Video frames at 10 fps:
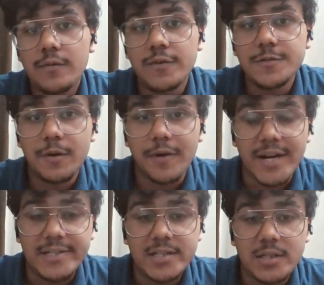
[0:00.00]
which
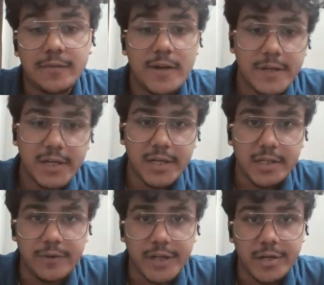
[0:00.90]
provides the Wi-Fi
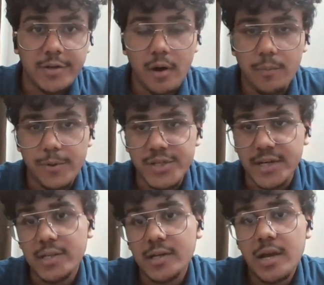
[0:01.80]
connectivity to our
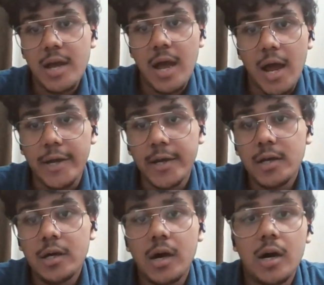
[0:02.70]
project, and
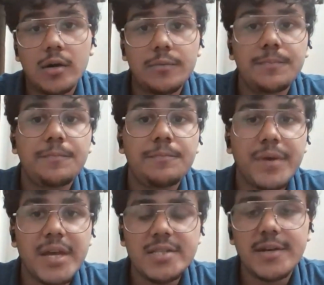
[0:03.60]
a
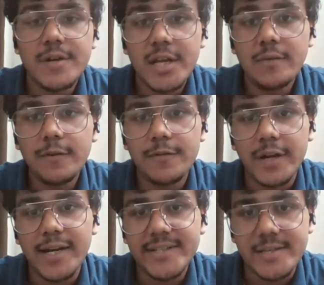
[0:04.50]

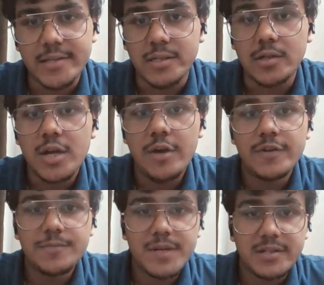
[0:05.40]
BH1750 light sensor,
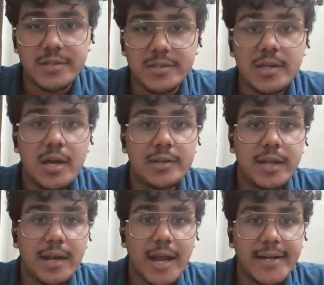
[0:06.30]
which measures
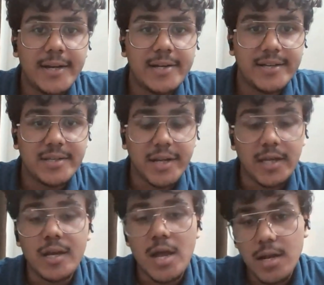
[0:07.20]
the light
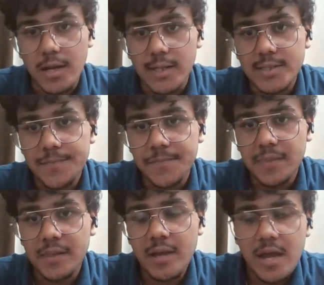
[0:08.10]
intensity in lux,
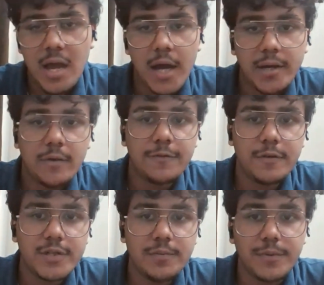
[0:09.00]
and a
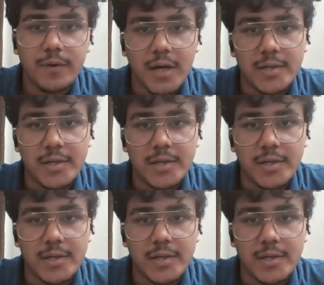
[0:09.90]
few jumper